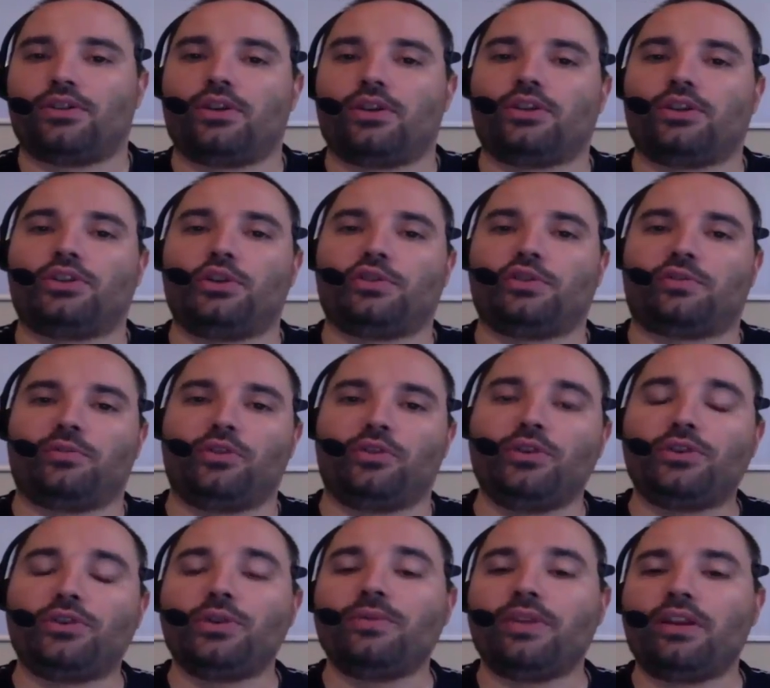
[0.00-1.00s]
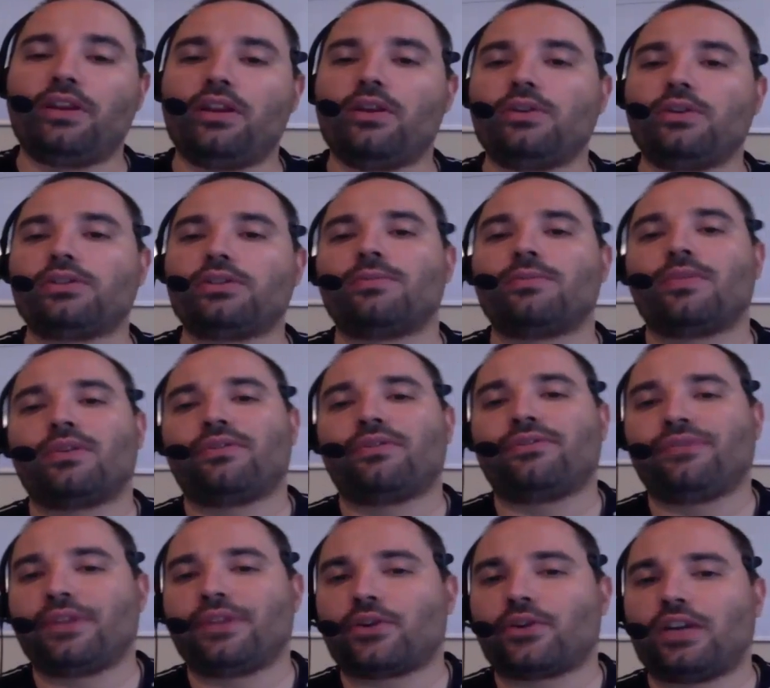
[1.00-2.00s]
You can choose from YouTube videos,
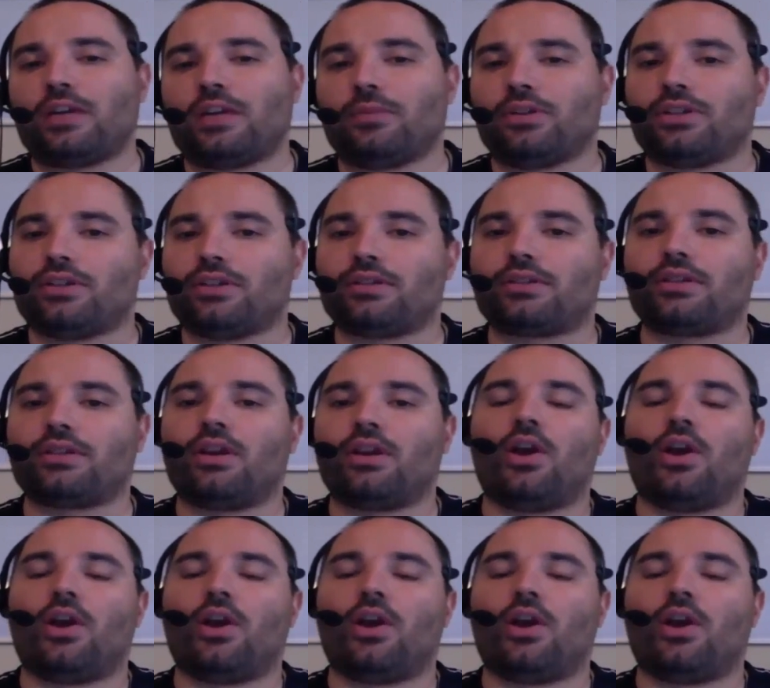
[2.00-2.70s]
Flickr images,